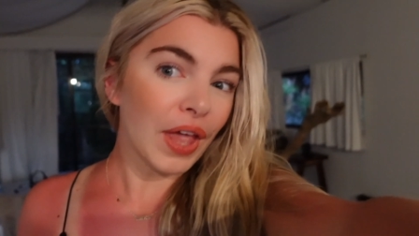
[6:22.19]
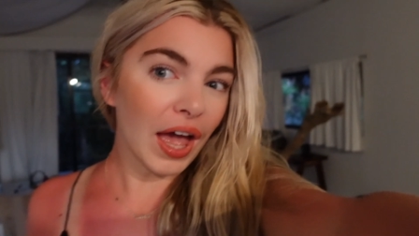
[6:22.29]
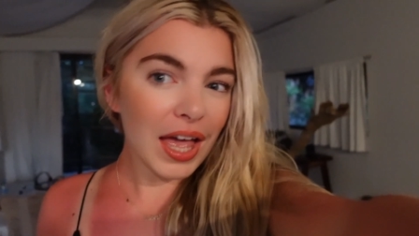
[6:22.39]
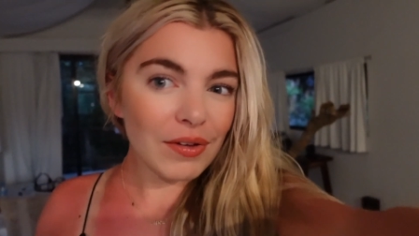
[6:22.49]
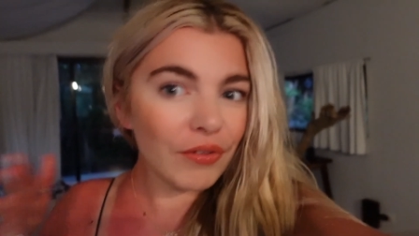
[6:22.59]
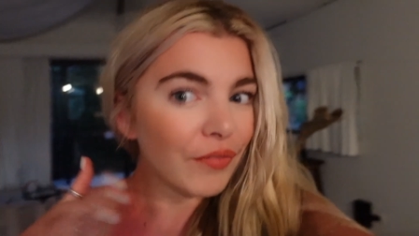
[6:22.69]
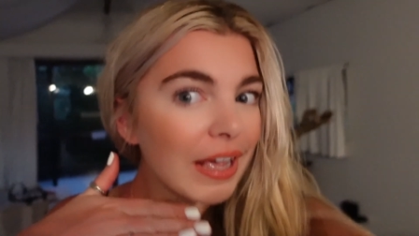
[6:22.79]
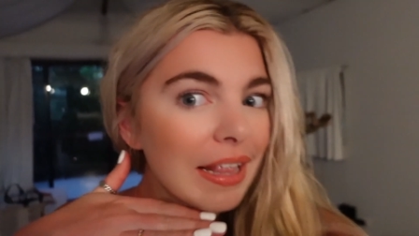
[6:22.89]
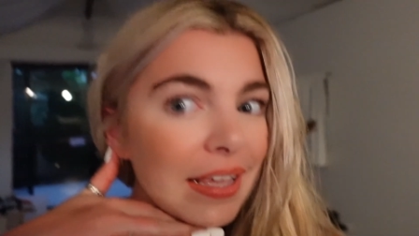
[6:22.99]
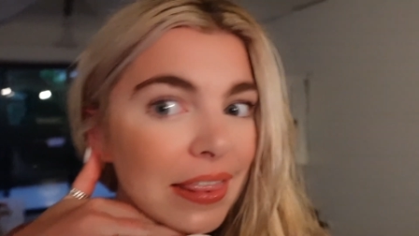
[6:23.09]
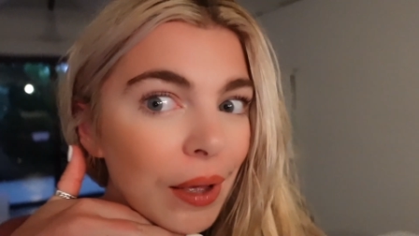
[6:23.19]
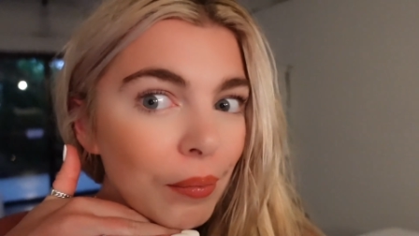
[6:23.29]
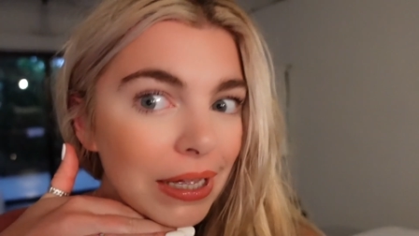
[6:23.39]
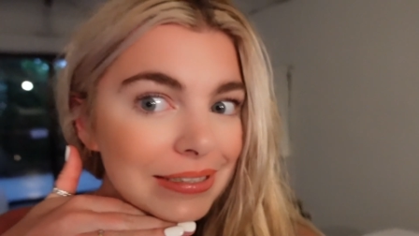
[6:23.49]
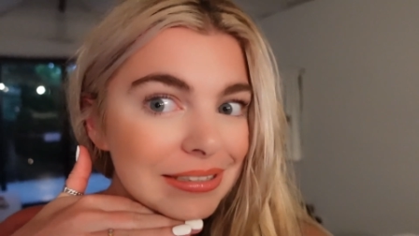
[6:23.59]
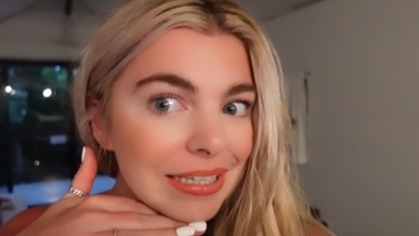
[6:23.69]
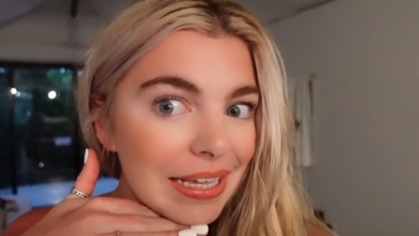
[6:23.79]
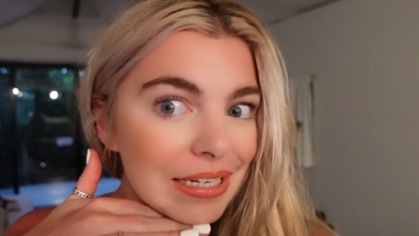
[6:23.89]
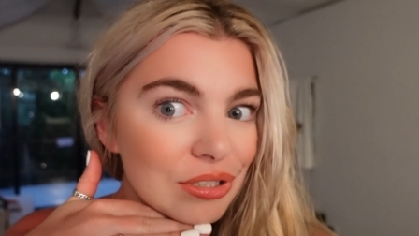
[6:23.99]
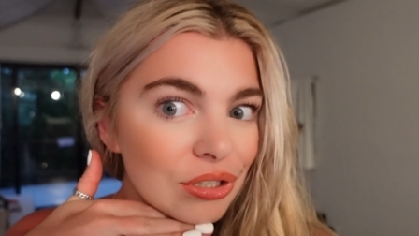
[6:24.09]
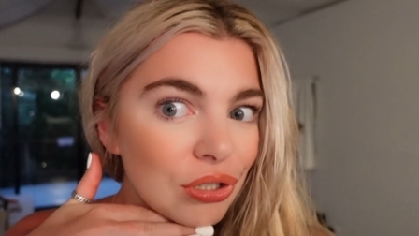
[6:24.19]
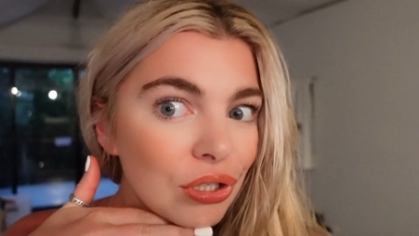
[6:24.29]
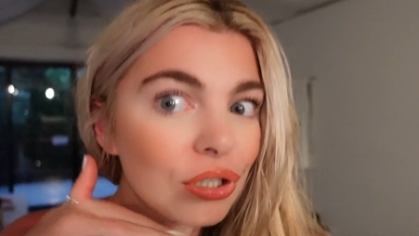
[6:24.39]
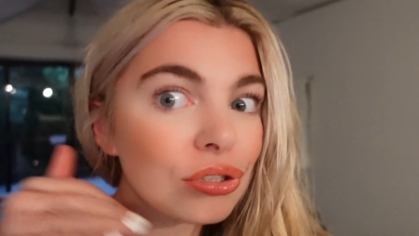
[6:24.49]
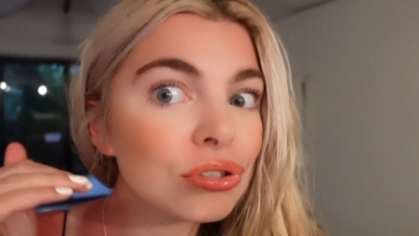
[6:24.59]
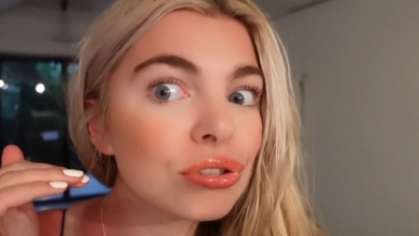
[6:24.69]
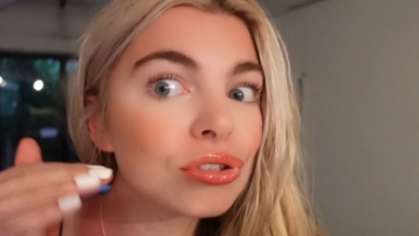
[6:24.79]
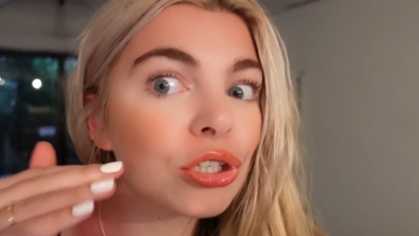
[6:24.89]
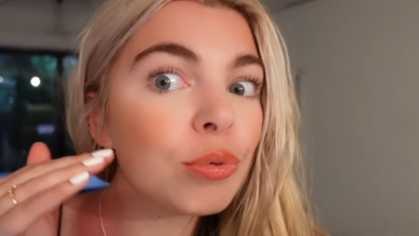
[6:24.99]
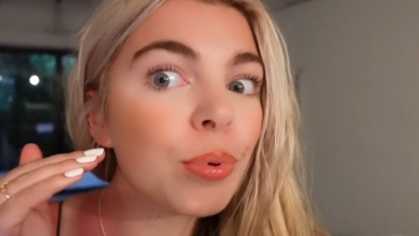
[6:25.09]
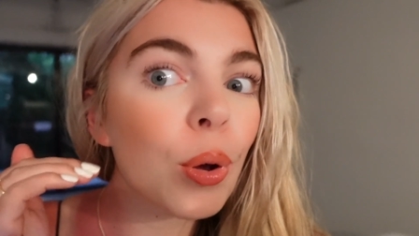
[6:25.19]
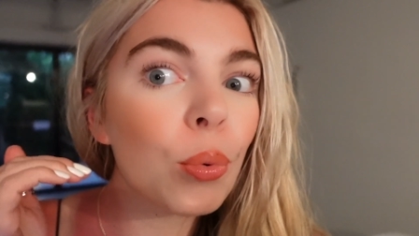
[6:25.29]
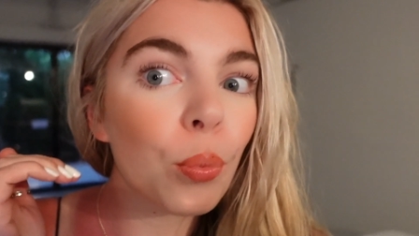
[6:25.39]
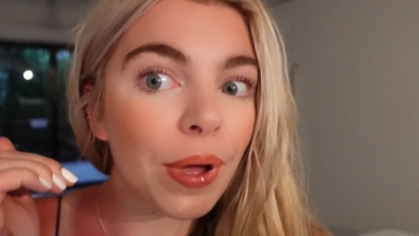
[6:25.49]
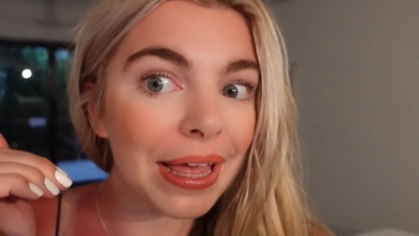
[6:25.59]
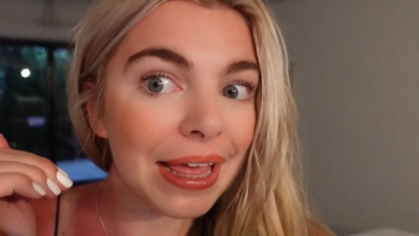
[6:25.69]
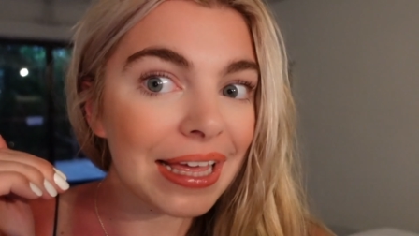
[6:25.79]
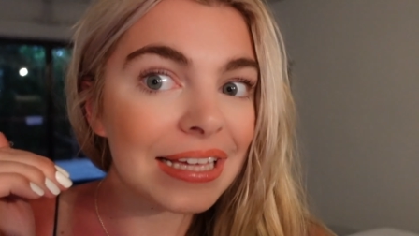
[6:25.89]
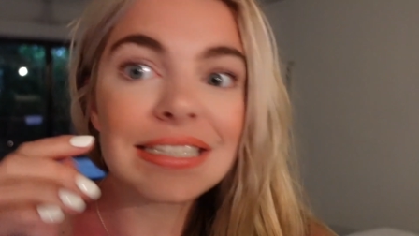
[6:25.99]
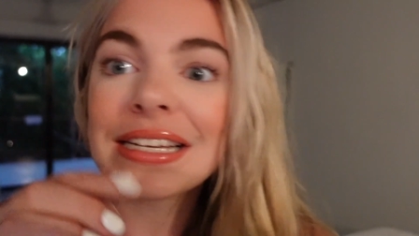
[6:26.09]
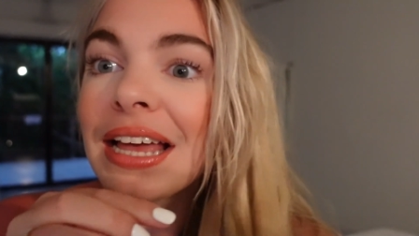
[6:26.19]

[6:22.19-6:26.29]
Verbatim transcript: I have a feeling that my skin is going to look super weird